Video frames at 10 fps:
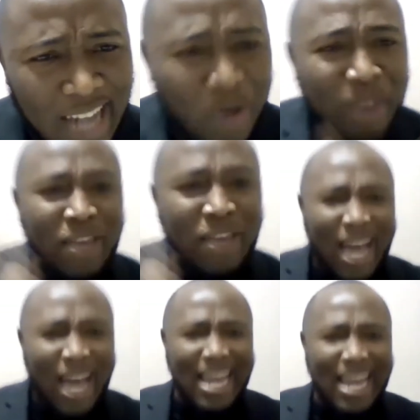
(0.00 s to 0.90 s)
don't know if you ever
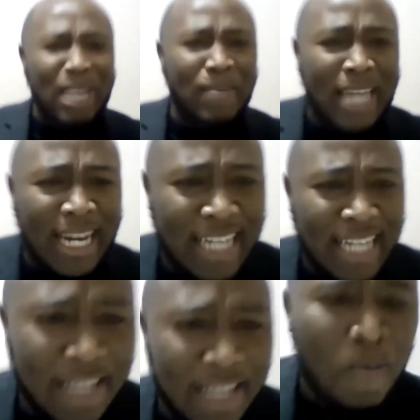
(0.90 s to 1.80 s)
had an enemy like
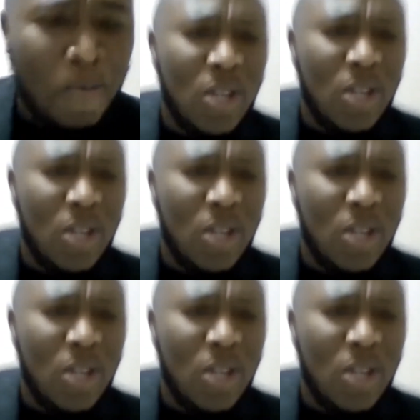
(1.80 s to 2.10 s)
that. You